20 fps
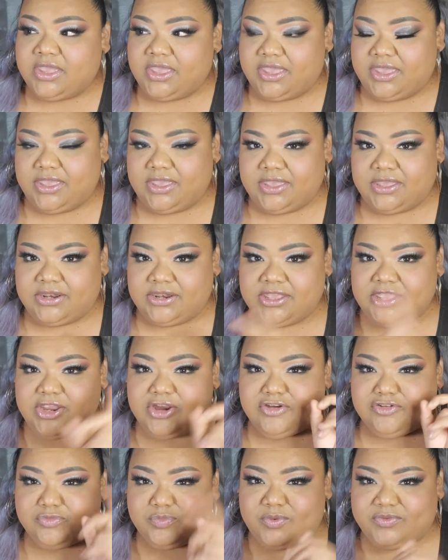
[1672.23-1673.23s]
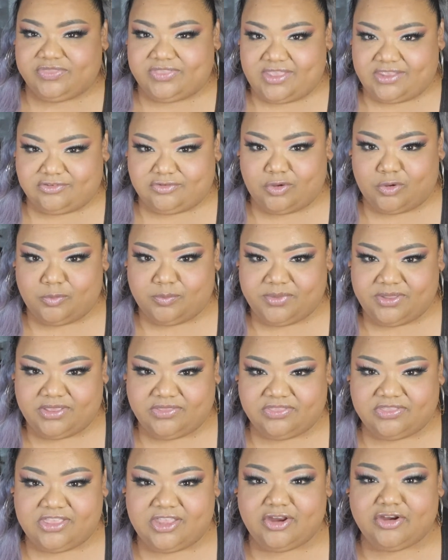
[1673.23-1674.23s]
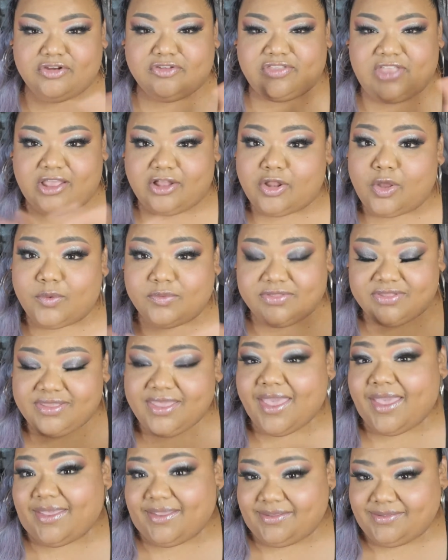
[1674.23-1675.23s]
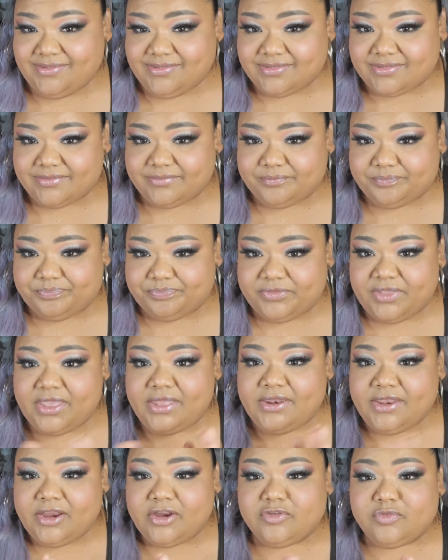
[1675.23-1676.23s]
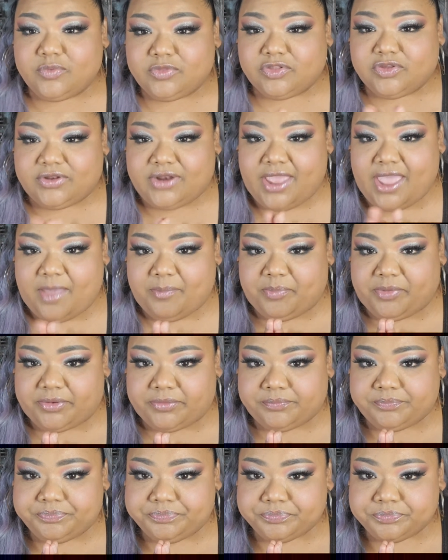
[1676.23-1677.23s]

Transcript: and here's what they told me. Here they closed the case, and here's what's going to happen.